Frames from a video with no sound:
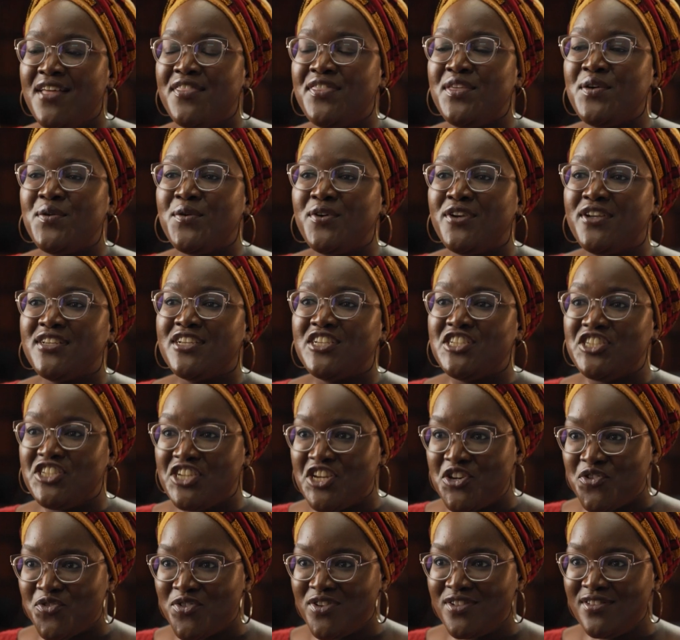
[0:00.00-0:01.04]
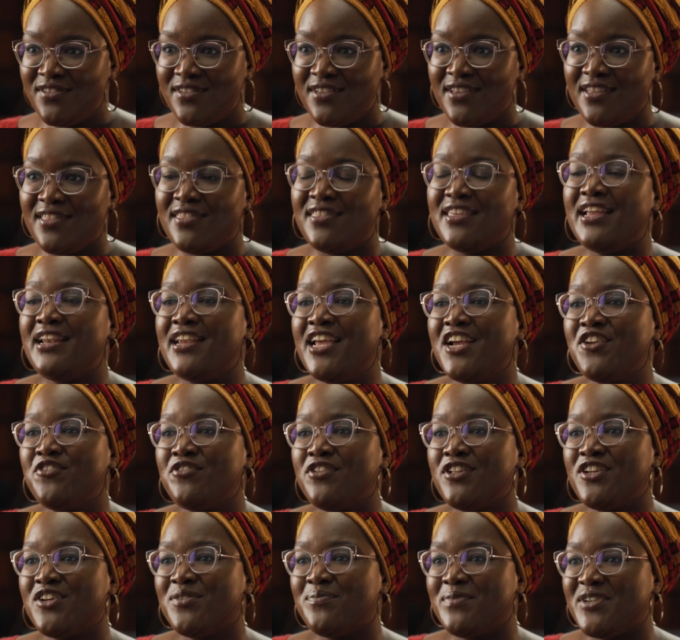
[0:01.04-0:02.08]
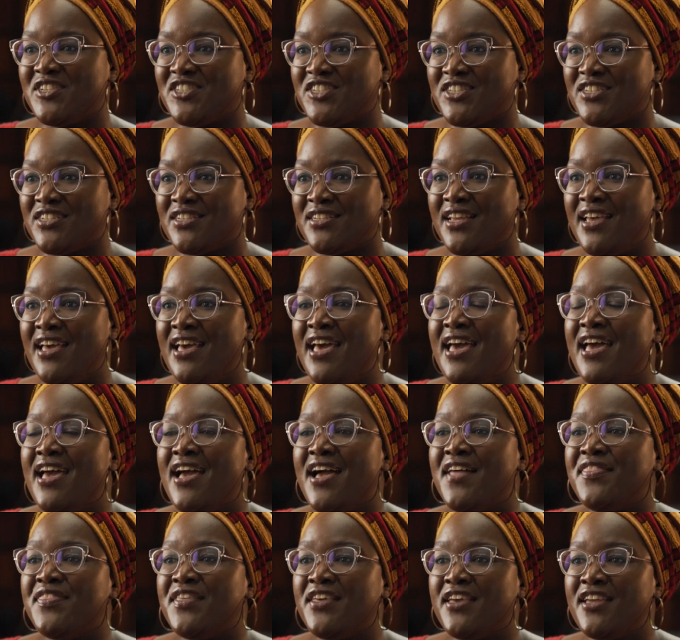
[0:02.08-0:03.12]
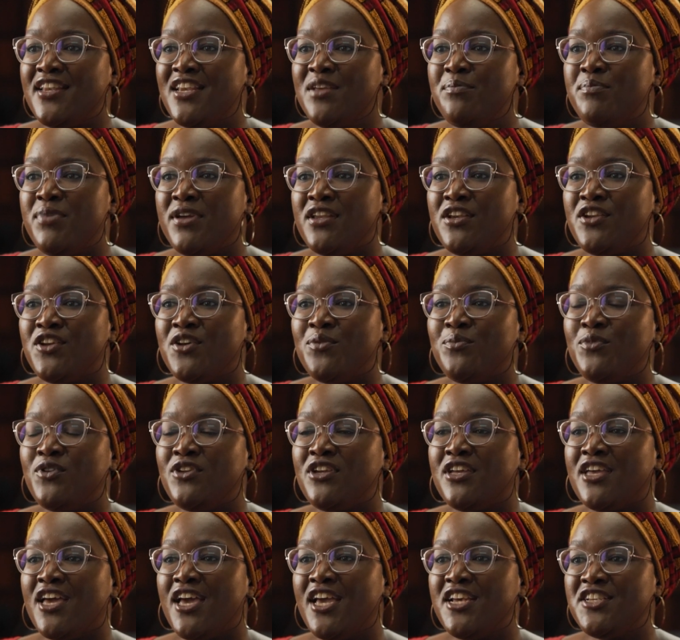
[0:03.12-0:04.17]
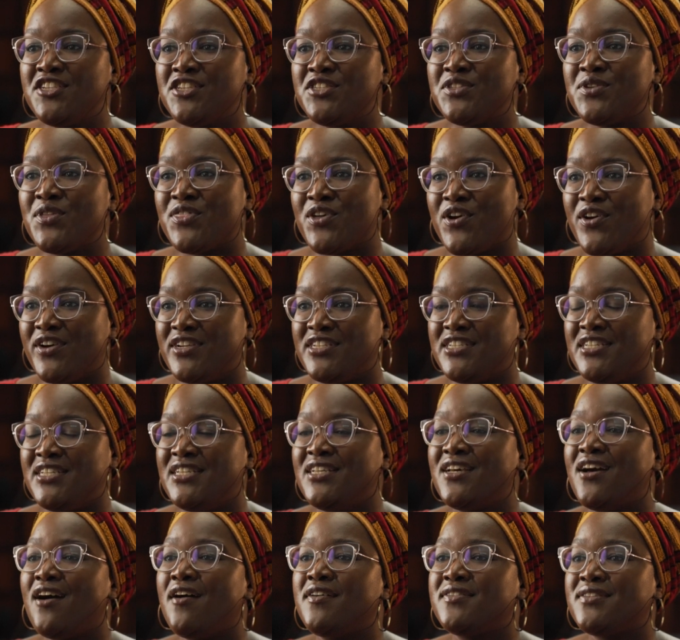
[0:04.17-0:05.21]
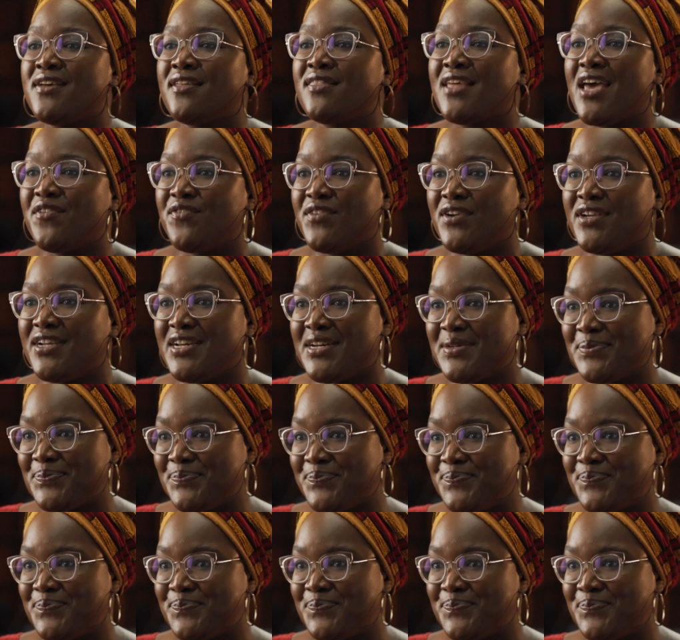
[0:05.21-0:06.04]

the Auditor General, the Electoral Commission, and the Independent Communications Authority of South Africa.